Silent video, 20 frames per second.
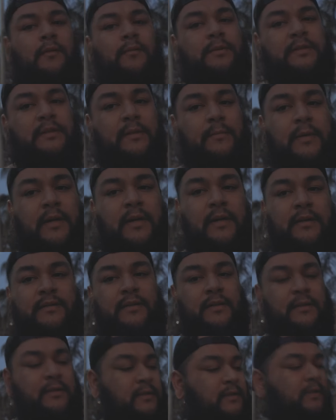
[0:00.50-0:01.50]
What's up,
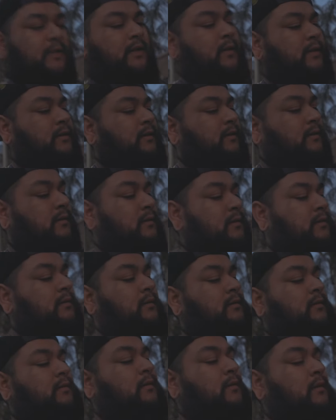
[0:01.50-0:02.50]
guys? It's
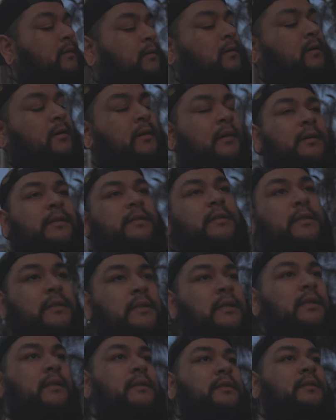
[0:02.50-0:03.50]

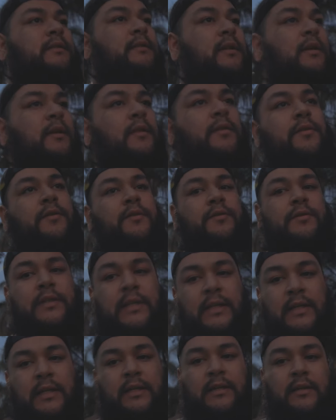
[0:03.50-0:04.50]

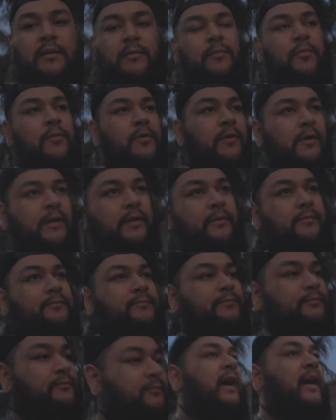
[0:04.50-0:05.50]
6:13 in the morning.
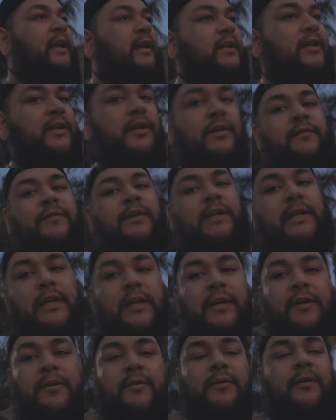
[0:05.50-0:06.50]
I had a good
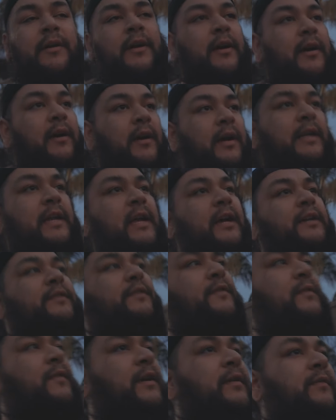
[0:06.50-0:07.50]
video, a
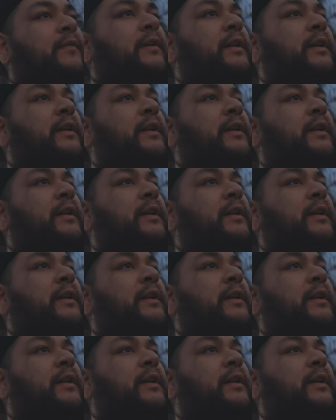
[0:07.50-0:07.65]
nice fun